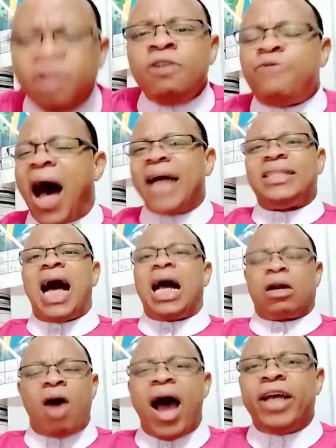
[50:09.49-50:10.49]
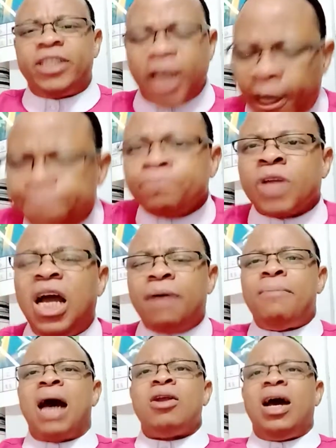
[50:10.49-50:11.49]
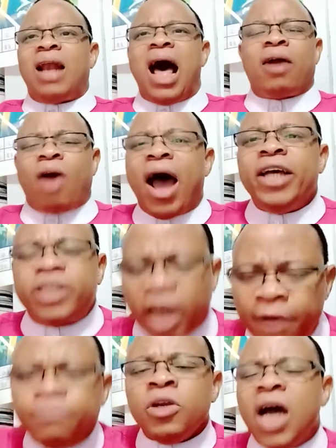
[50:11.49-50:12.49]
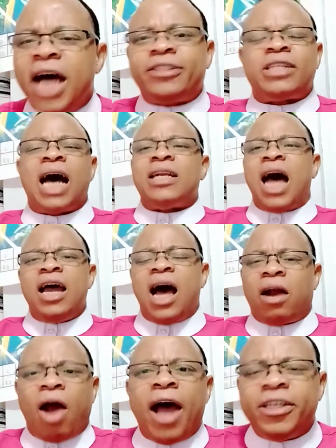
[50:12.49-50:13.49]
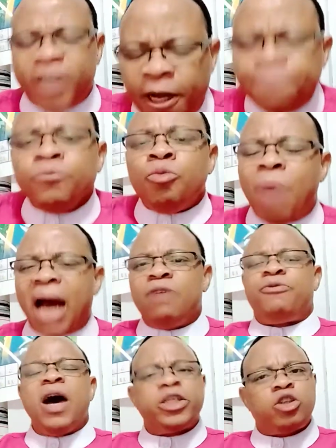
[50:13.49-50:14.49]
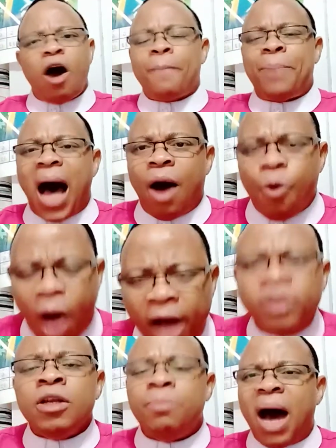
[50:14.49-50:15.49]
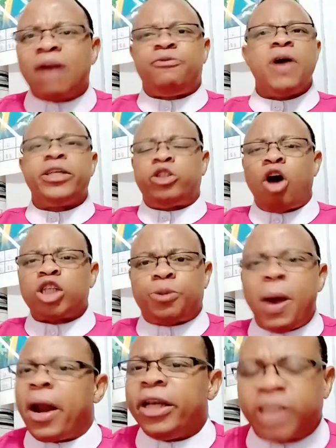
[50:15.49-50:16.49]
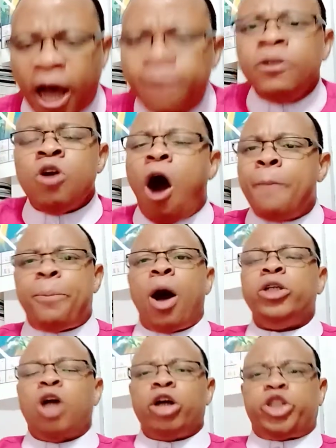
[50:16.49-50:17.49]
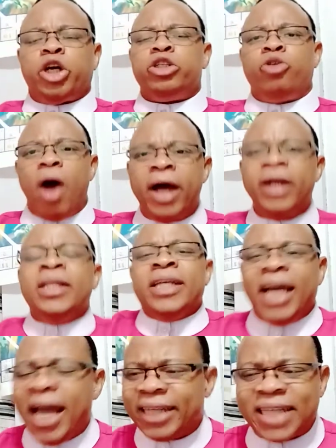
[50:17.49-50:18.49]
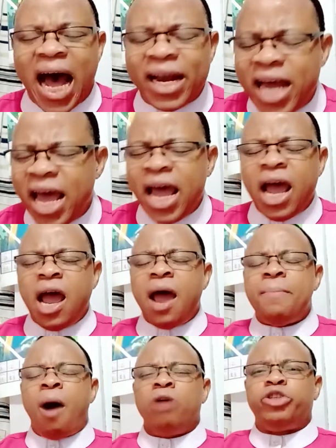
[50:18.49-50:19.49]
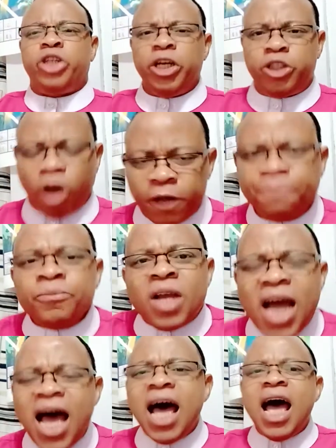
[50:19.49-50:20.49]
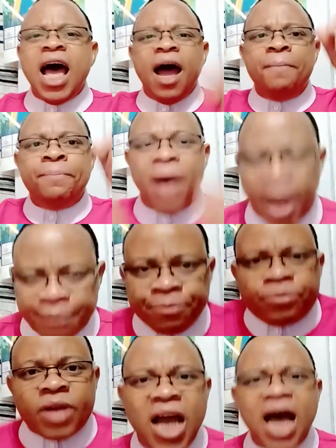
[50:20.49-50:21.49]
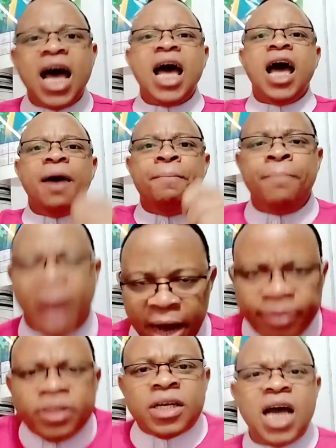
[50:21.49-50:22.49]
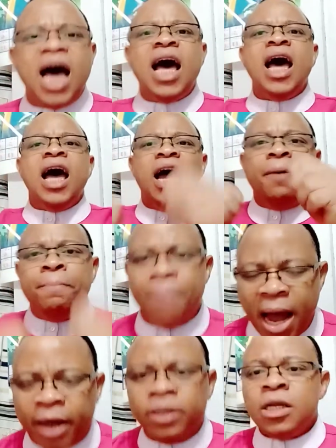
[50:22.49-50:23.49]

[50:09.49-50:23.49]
Father, rise. Emmanuel, arise. Shaddai, arise. Manifest your power. Manifest your spirit upon your children. In the name of Jesus. Amen. Amen. Amen.